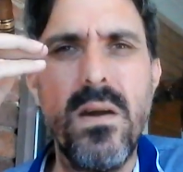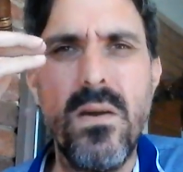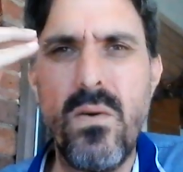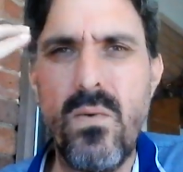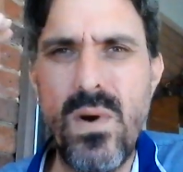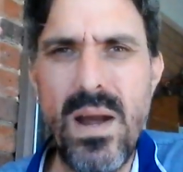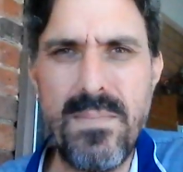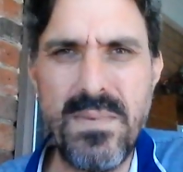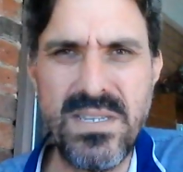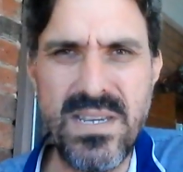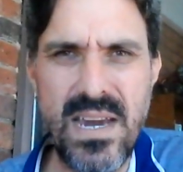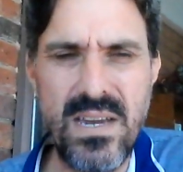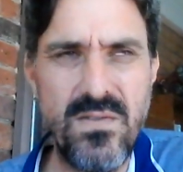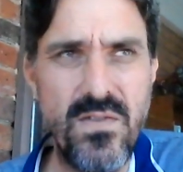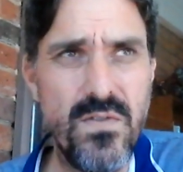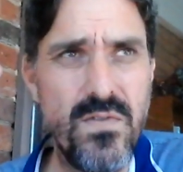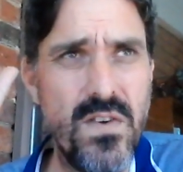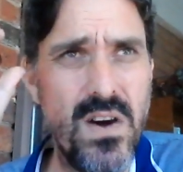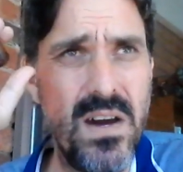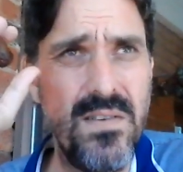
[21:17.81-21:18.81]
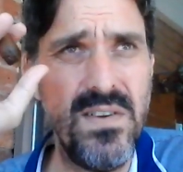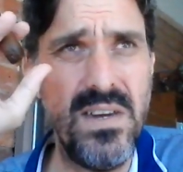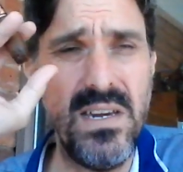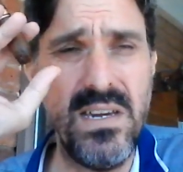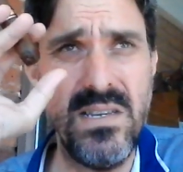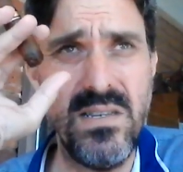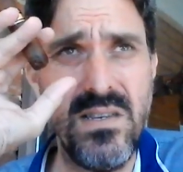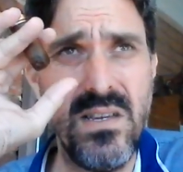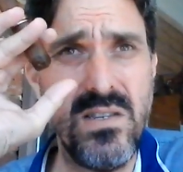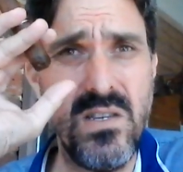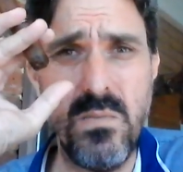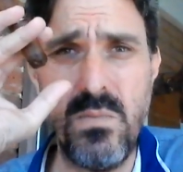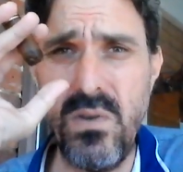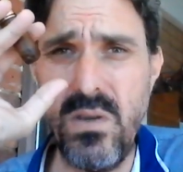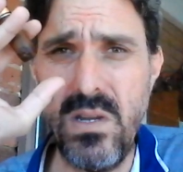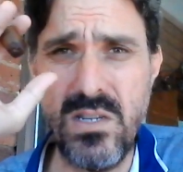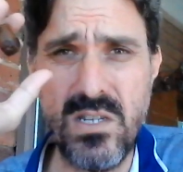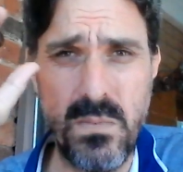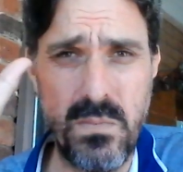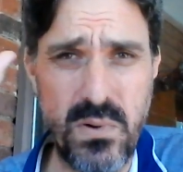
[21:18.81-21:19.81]
wrappers age for 5 years.
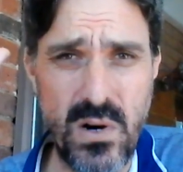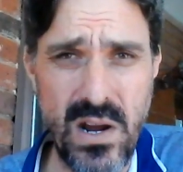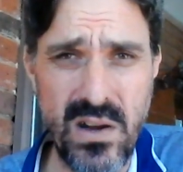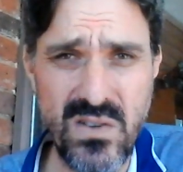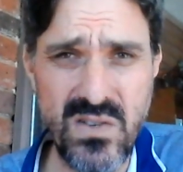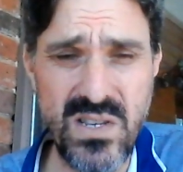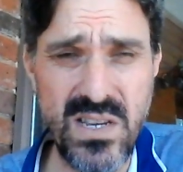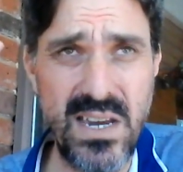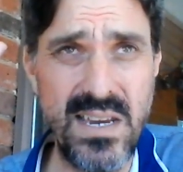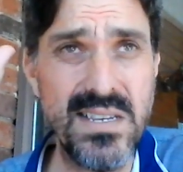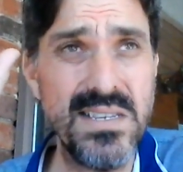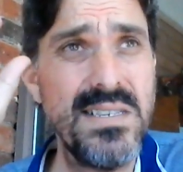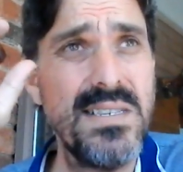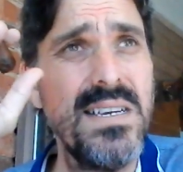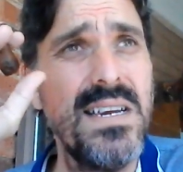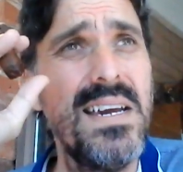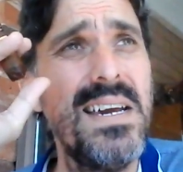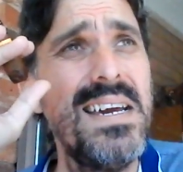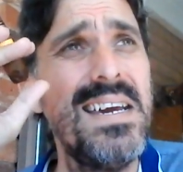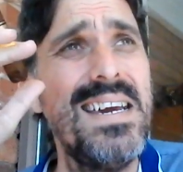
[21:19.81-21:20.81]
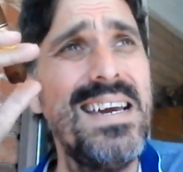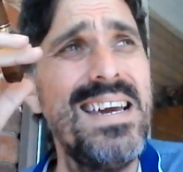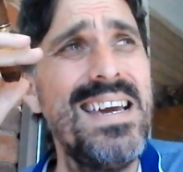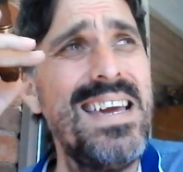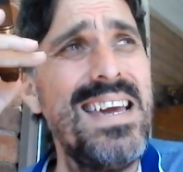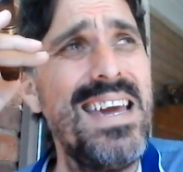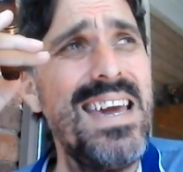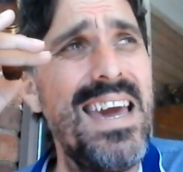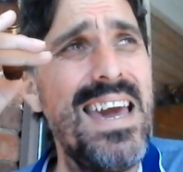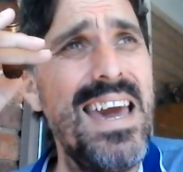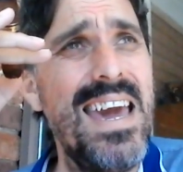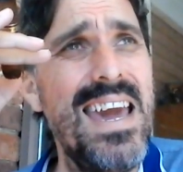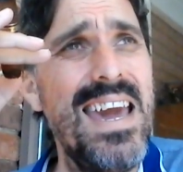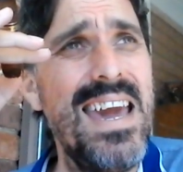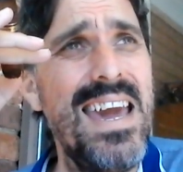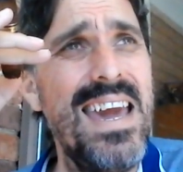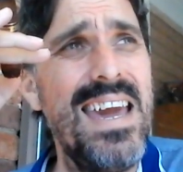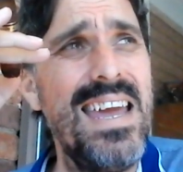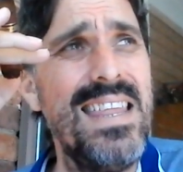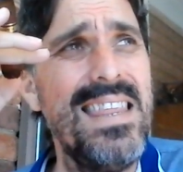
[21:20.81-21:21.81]
It's a process,
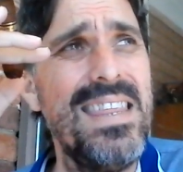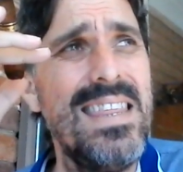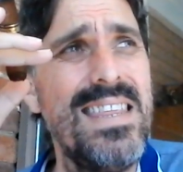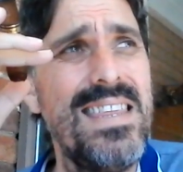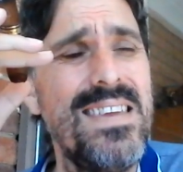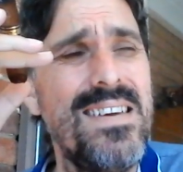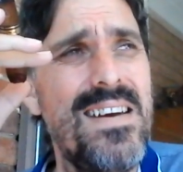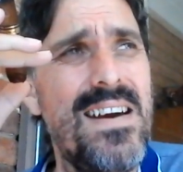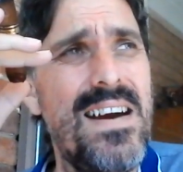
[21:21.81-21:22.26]
and